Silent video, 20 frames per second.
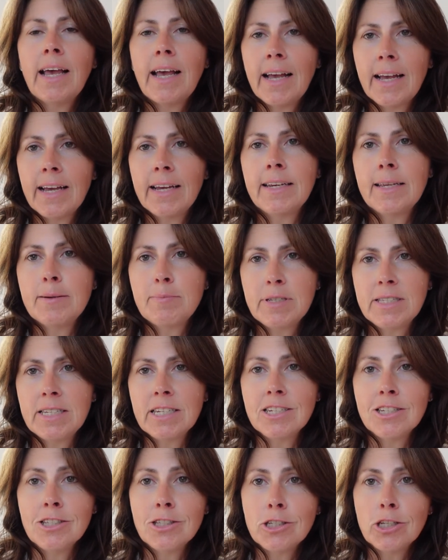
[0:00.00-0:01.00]
and it
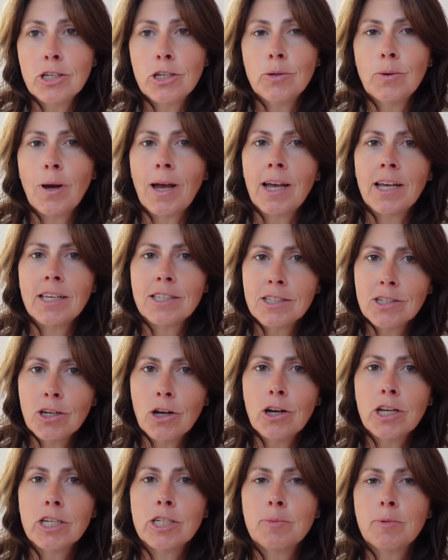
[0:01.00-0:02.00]
positions you as
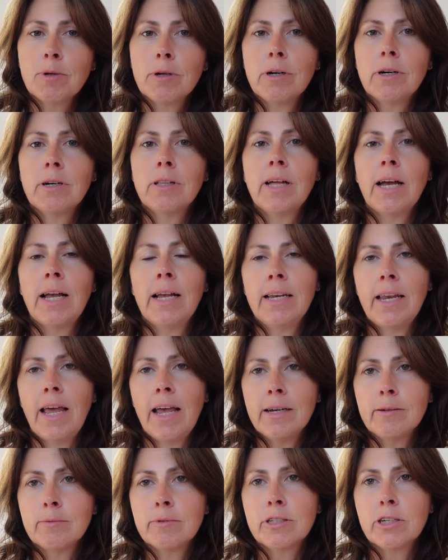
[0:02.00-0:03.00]
knowledgeable and
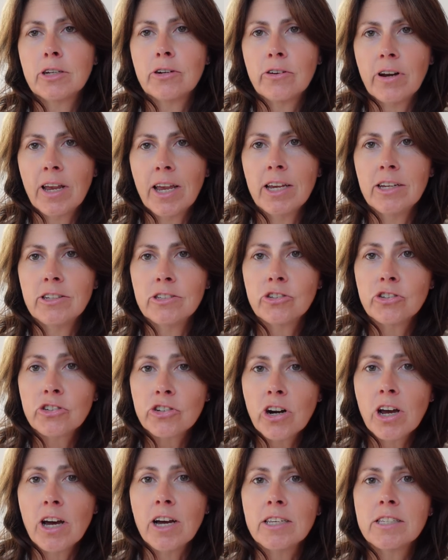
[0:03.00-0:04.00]
helps to create
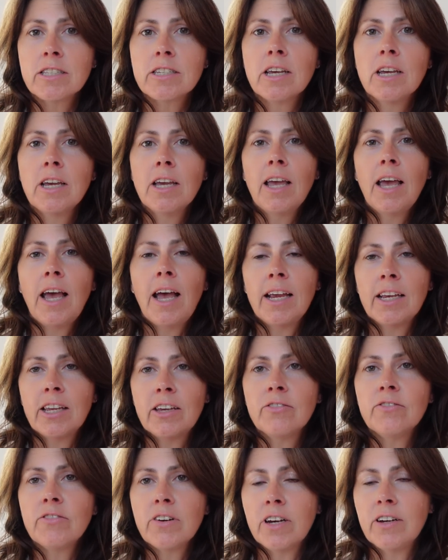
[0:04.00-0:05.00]
trust and
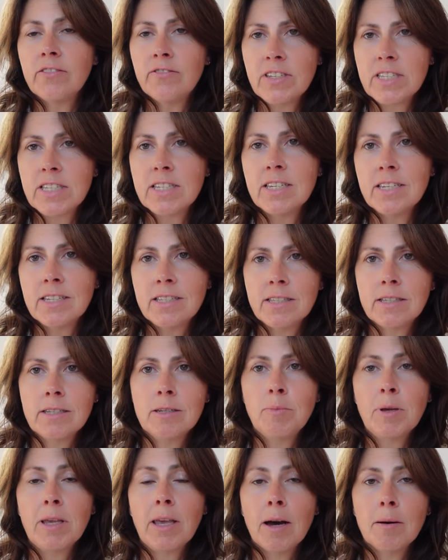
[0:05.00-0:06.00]
convert visitors
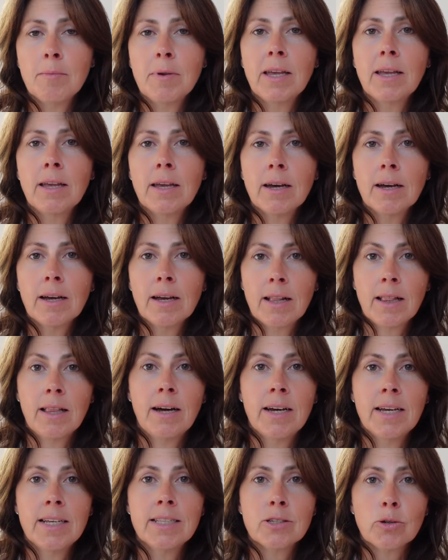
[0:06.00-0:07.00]
to becoming
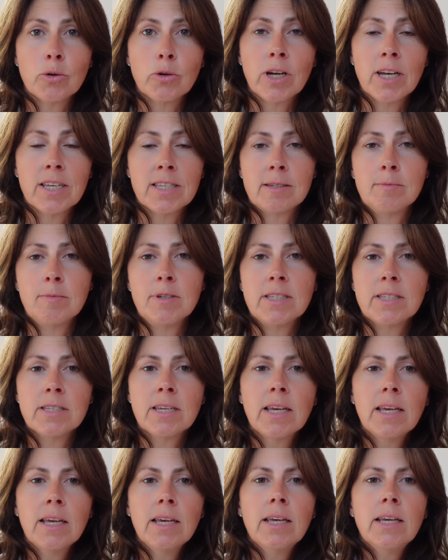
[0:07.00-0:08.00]
clients or
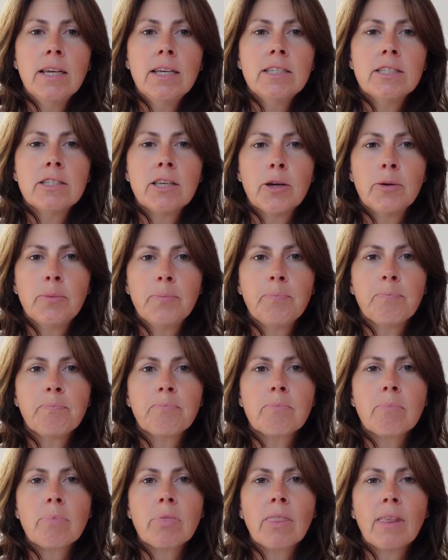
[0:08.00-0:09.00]
customers. So
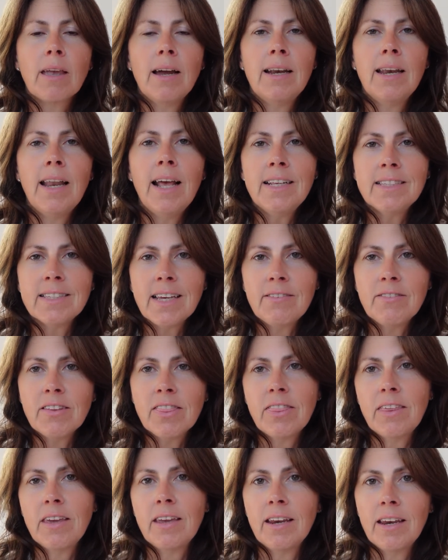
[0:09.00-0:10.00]
let's have a
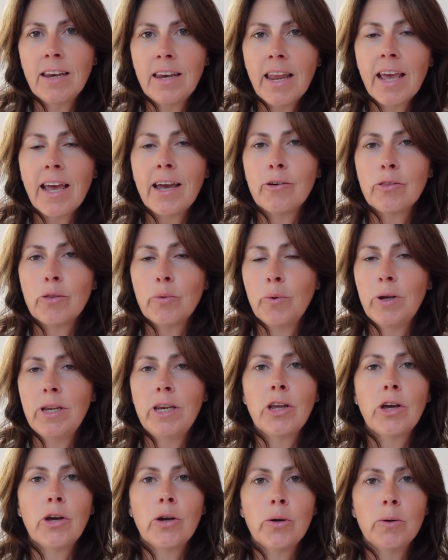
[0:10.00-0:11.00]
think now that we
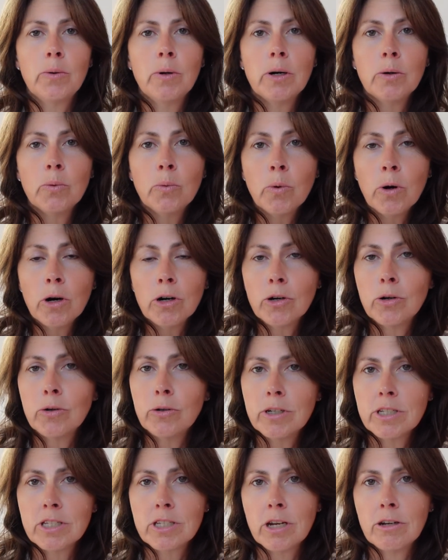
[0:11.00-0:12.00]
know what
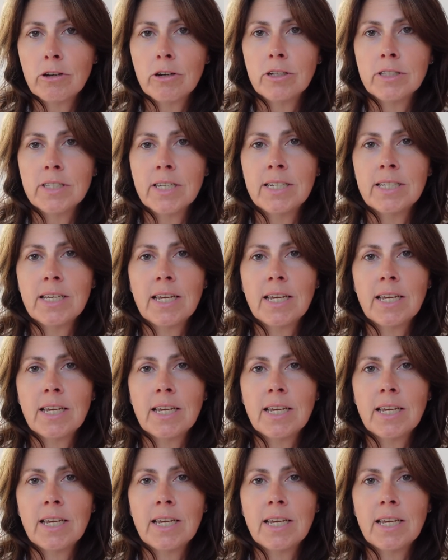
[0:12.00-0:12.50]
Cornerstone content